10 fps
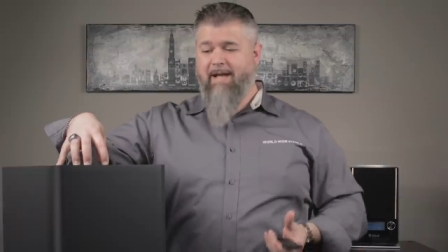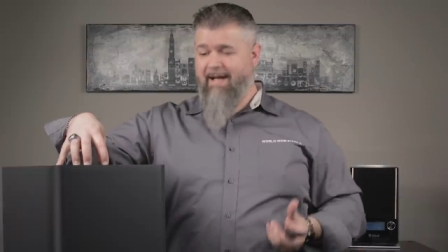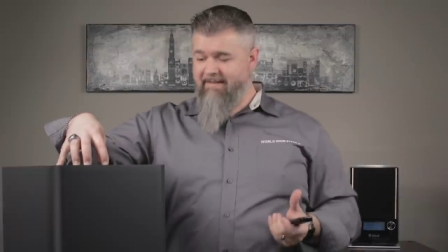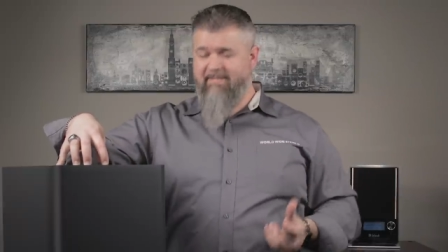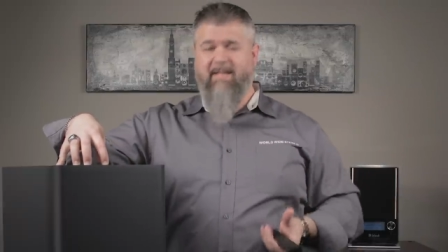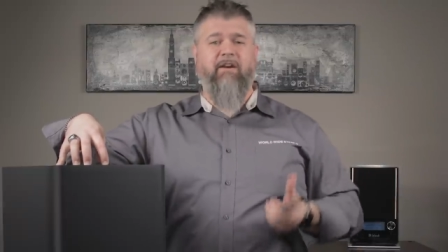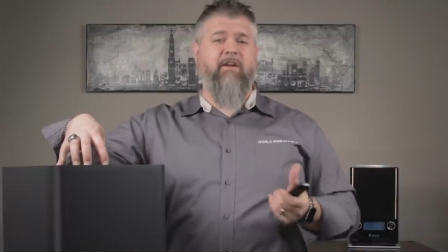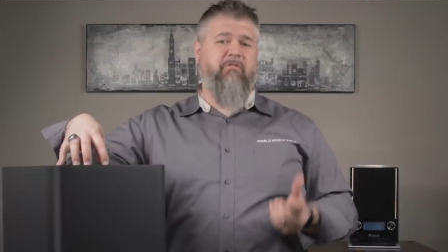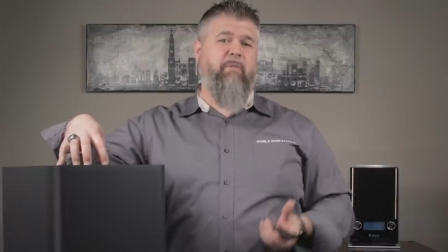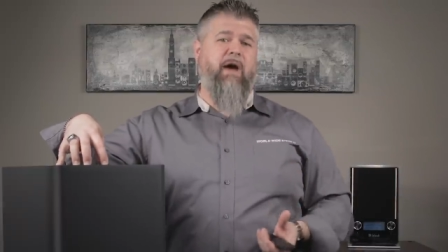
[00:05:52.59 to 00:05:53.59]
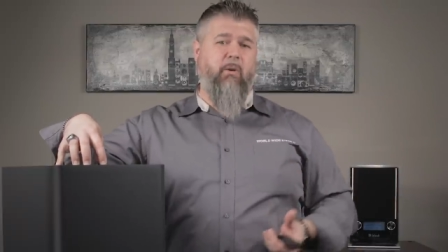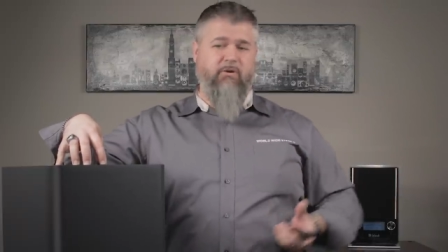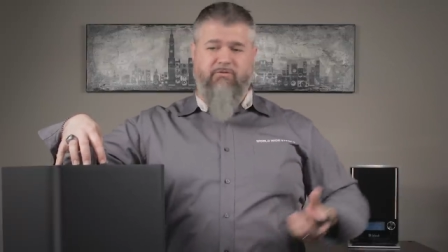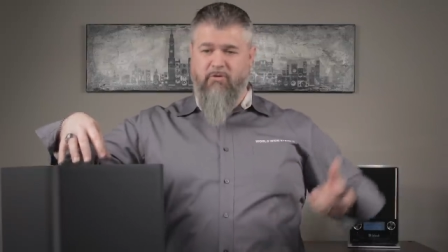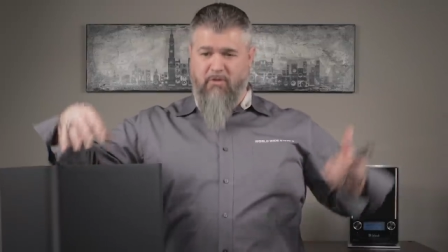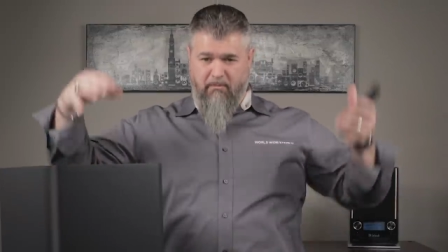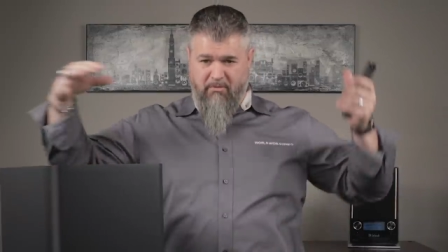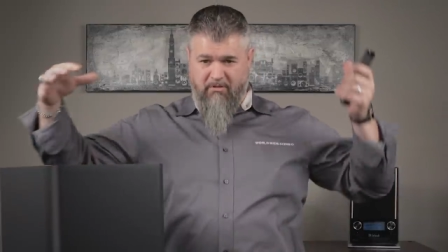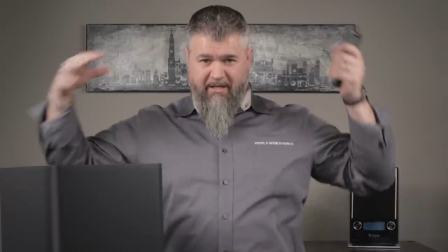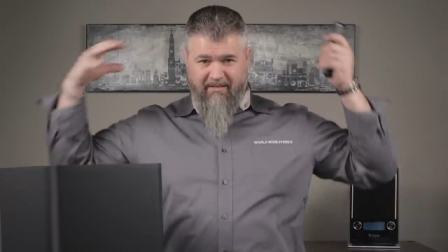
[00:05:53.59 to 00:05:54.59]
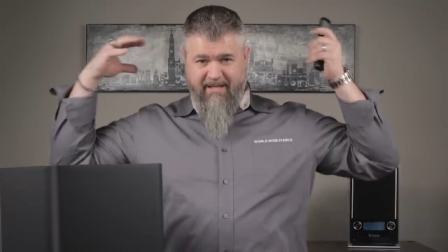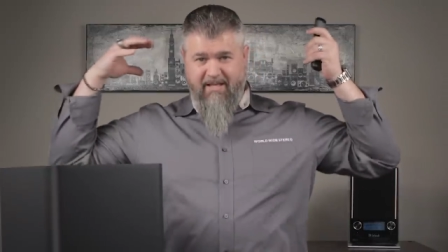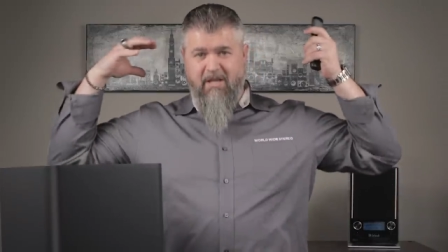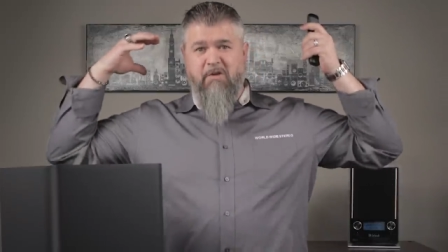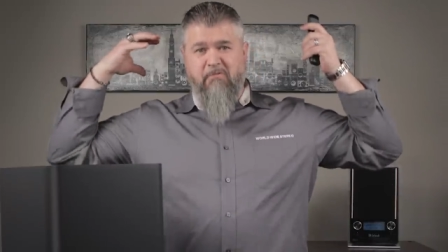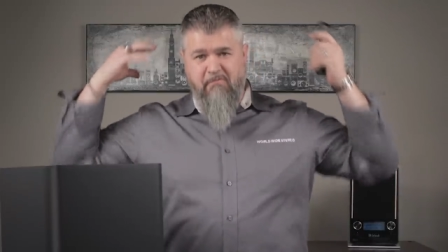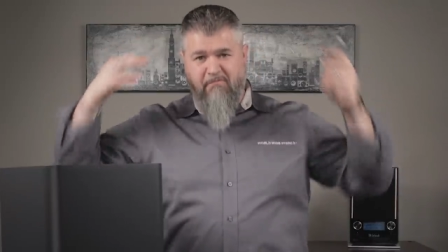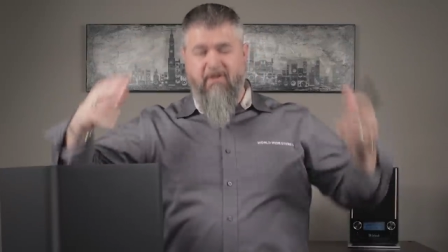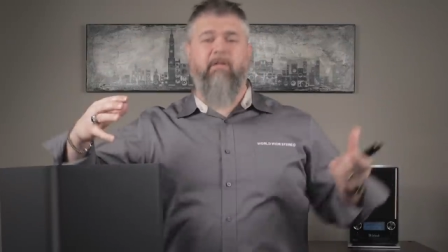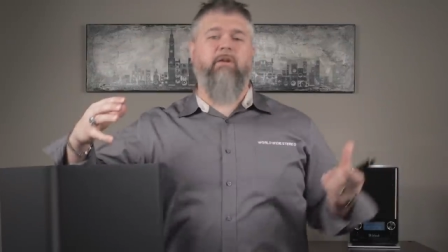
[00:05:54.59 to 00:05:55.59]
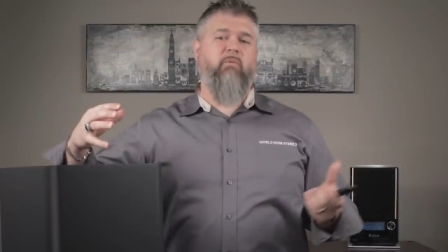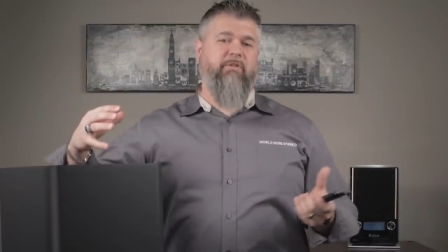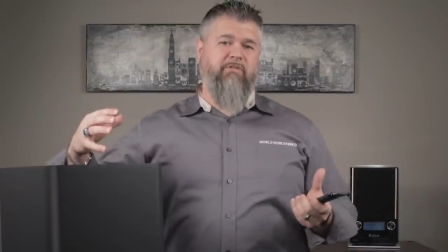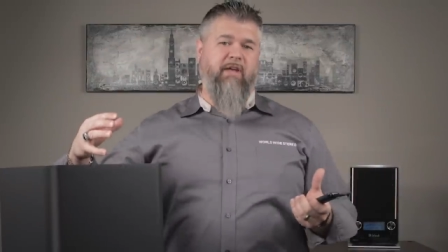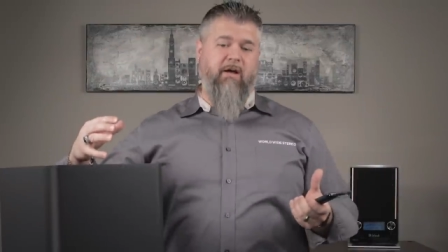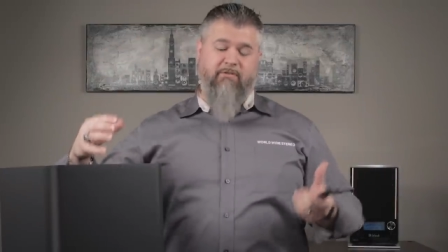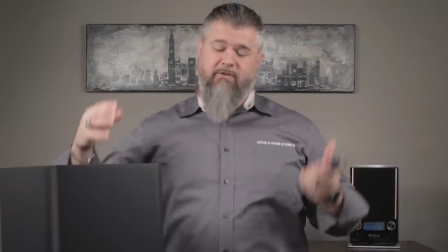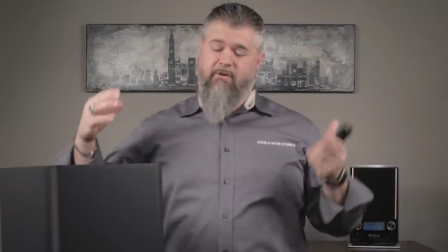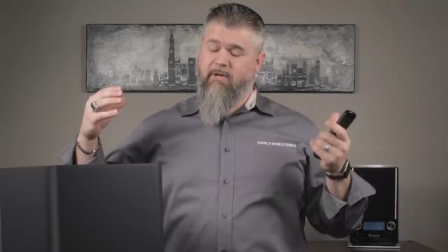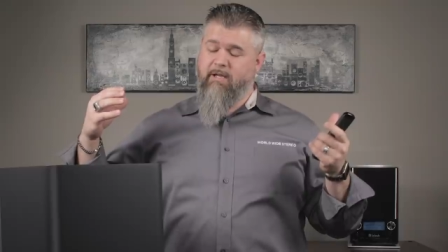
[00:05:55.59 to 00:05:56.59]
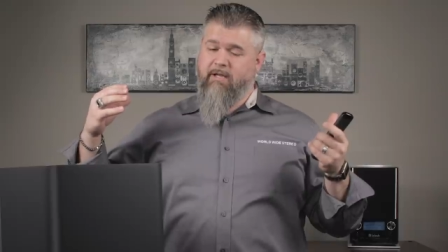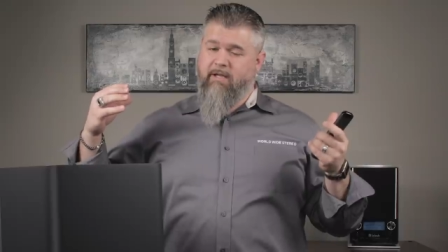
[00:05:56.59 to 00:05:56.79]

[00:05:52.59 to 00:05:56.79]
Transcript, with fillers: And this had enough power to completely fill it with sound. So